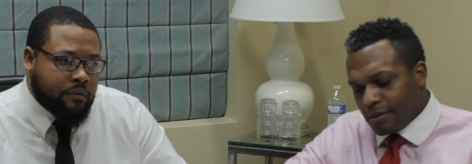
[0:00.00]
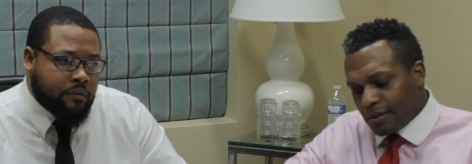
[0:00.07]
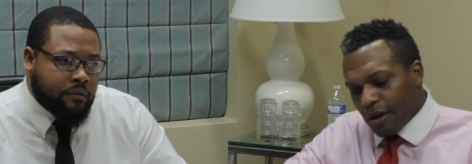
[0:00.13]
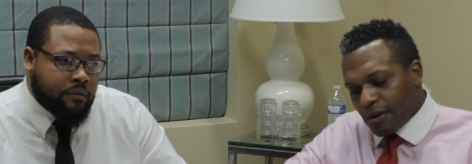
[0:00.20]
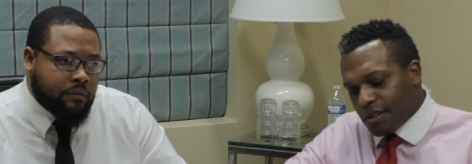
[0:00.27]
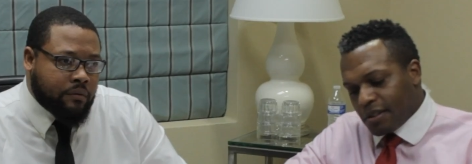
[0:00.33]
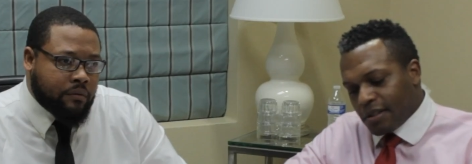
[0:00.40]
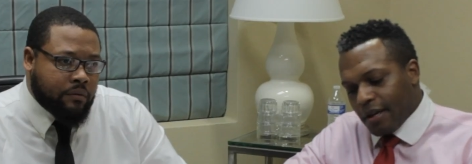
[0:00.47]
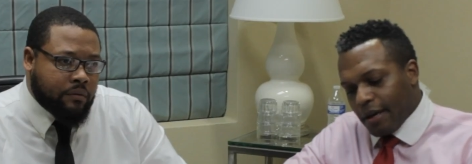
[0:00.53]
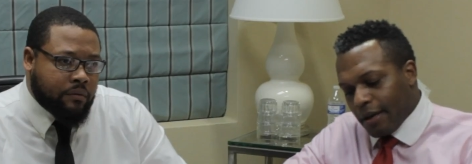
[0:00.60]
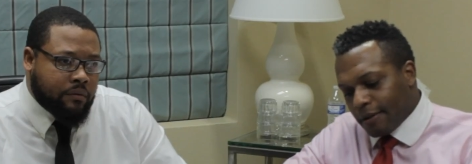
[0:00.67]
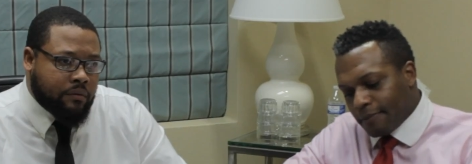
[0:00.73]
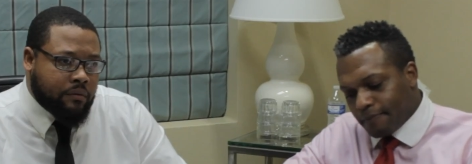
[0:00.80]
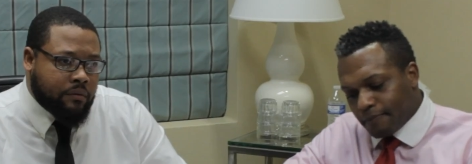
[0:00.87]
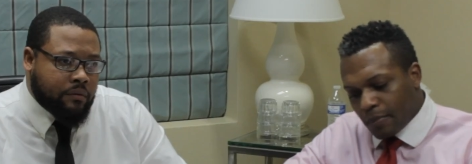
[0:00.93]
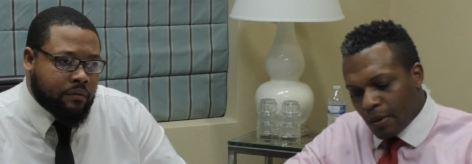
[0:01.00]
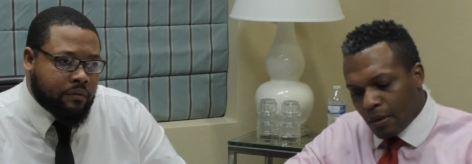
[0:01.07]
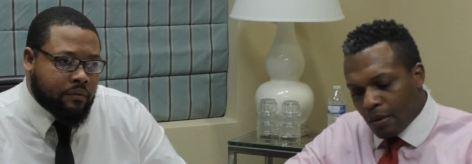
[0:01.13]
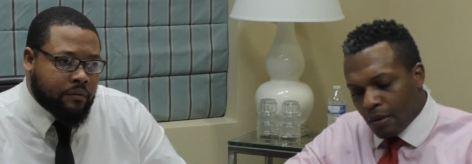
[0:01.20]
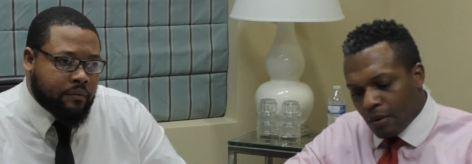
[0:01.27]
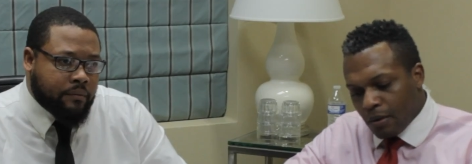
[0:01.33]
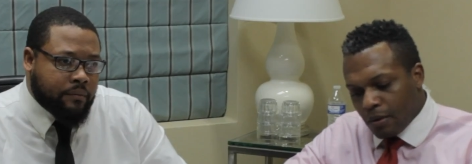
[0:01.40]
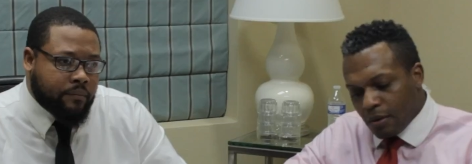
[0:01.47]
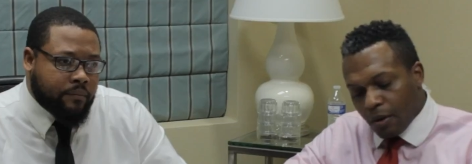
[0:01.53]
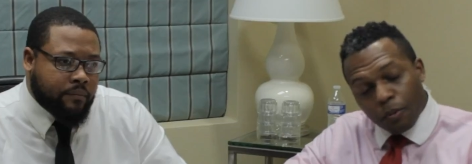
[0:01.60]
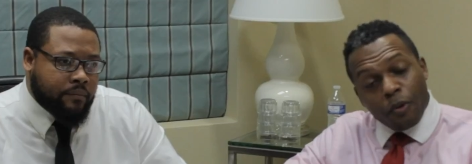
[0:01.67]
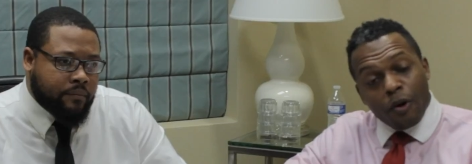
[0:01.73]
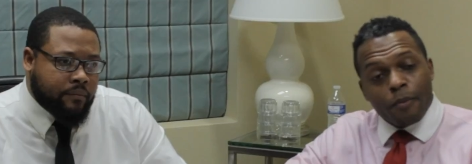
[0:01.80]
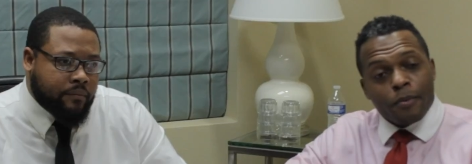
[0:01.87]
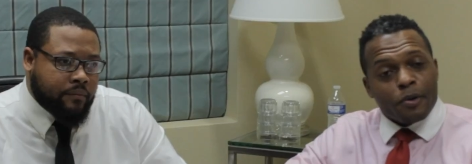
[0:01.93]
Speaker 1: Sergeant King, the
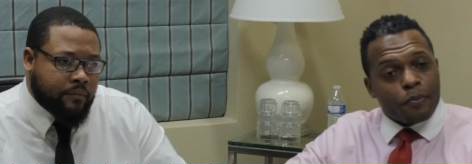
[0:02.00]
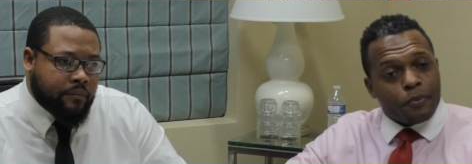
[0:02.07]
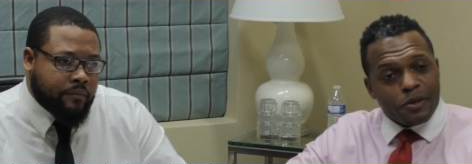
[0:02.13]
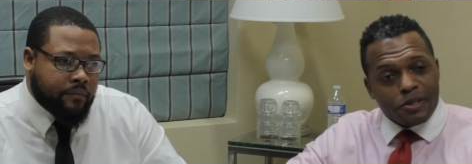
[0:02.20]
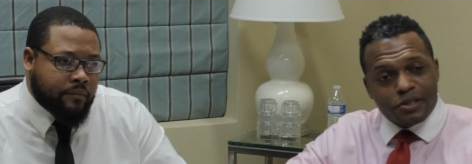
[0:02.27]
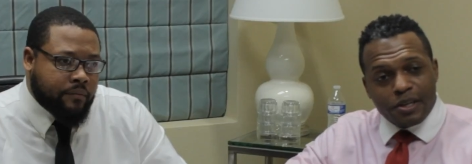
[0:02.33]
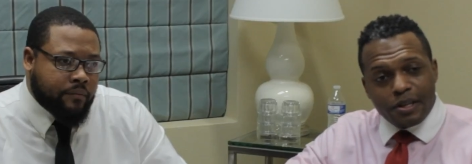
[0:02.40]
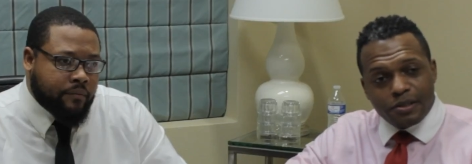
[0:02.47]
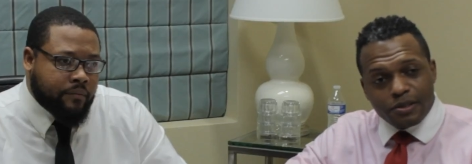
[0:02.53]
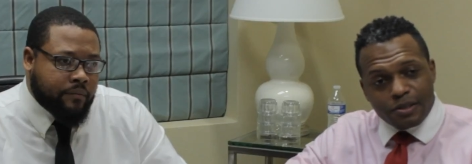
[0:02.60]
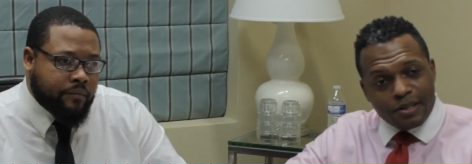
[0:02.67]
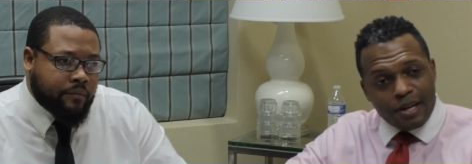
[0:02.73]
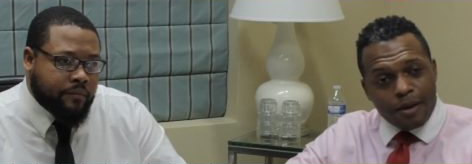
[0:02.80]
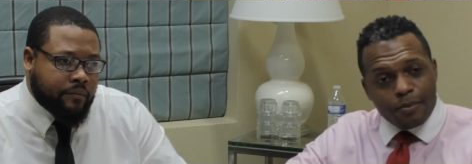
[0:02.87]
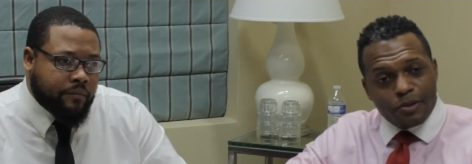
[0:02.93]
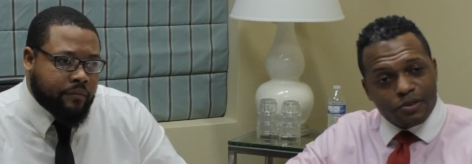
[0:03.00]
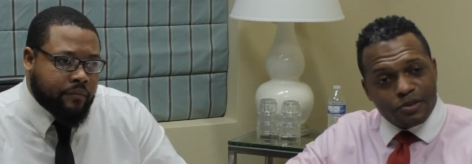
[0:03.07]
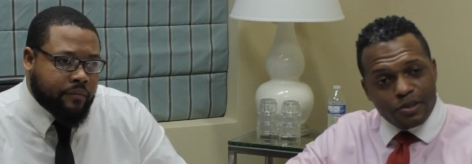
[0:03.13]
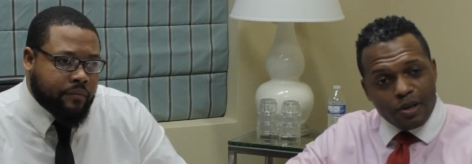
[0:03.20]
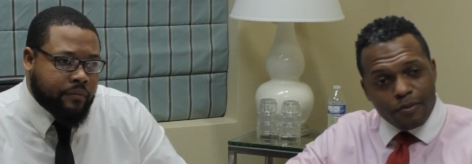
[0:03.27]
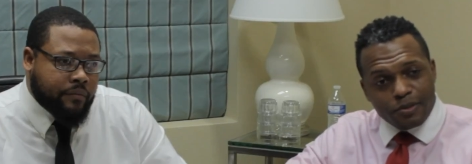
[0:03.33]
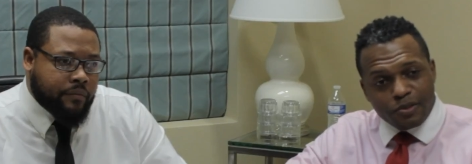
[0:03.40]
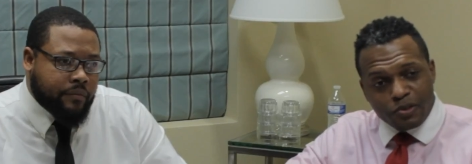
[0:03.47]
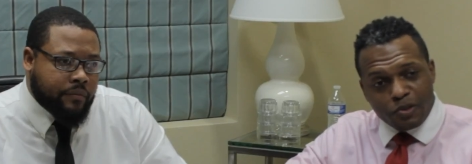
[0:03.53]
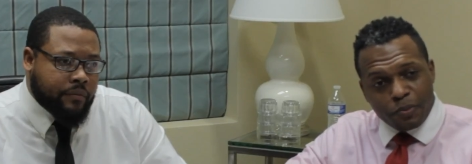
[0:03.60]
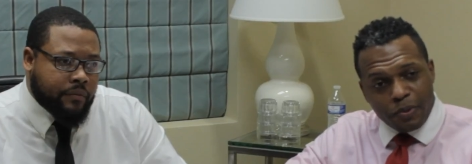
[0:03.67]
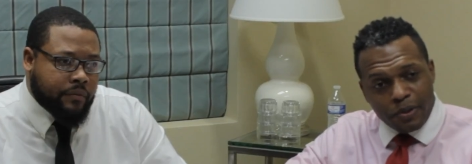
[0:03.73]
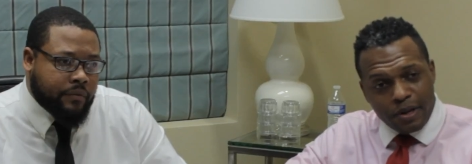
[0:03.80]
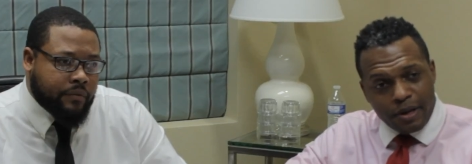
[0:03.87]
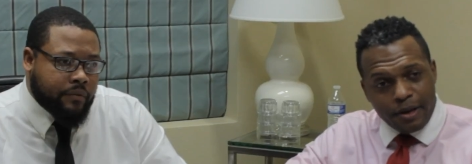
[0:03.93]
department appreciates the time and your service that you
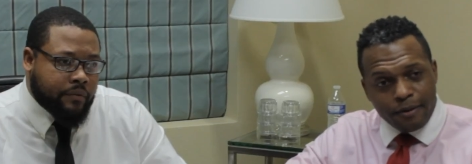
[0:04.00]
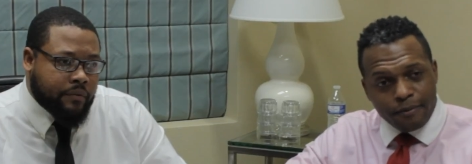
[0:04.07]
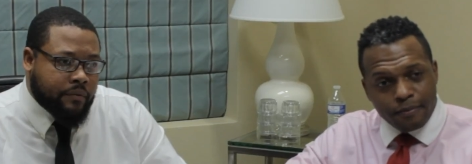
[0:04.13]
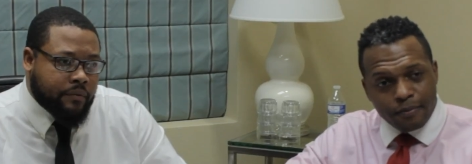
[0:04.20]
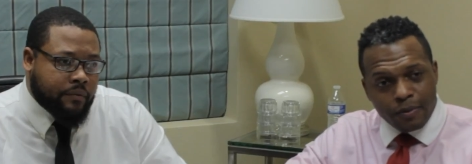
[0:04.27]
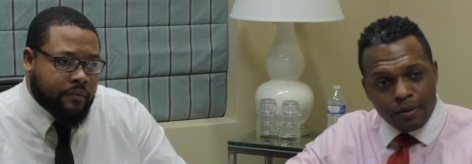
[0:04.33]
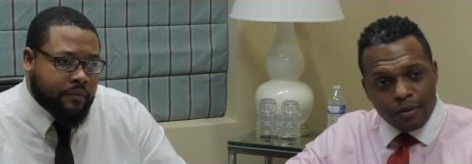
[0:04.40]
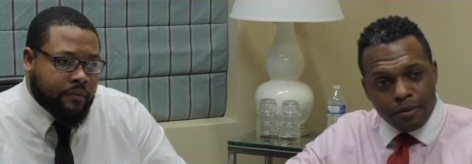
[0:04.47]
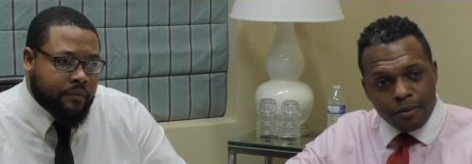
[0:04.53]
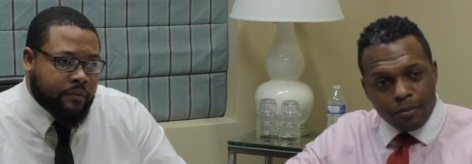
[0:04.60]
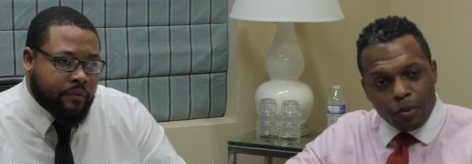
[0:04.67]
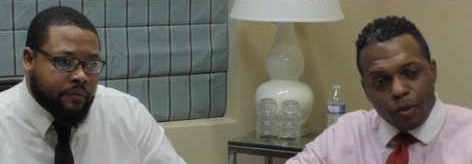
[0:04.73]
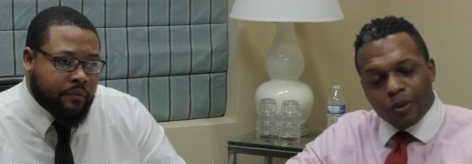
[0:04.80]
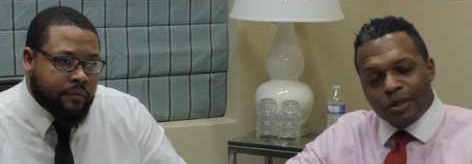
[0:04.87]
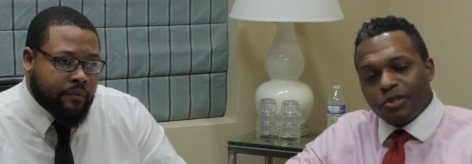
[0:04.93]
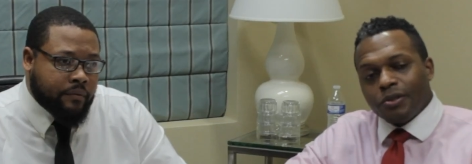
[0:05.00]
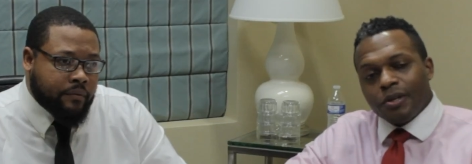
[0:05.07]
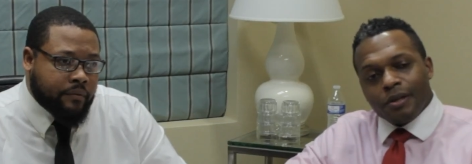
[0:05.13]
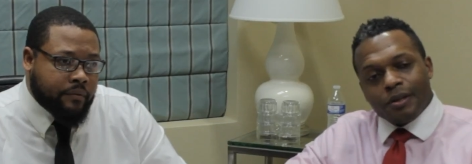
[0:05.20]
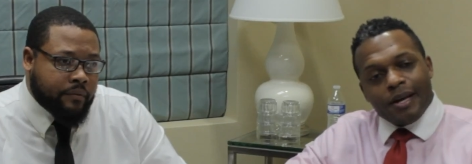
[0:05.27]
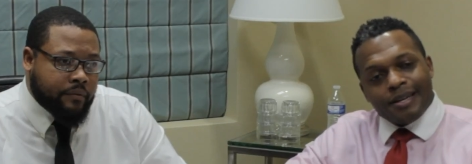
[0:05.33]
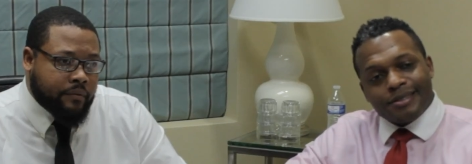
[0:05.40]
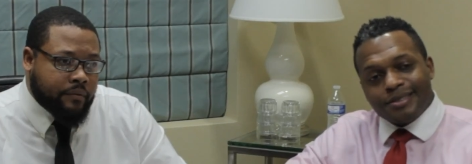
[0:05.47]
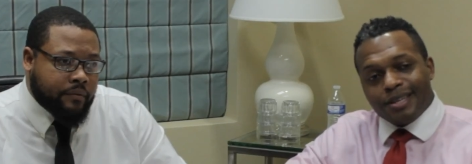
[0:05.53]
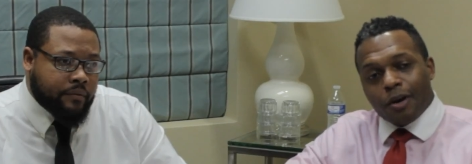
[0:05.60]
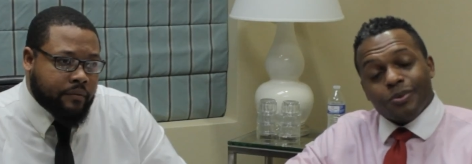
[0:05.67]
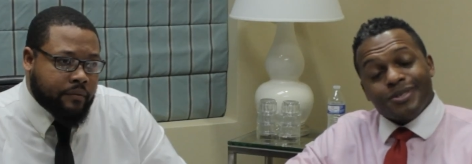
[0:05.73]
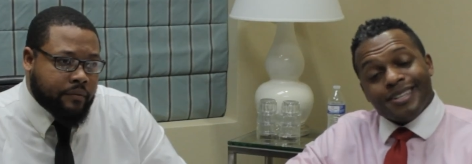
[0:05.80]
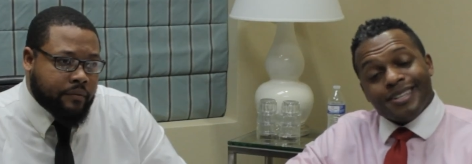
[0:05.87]
put in, but what you did last night was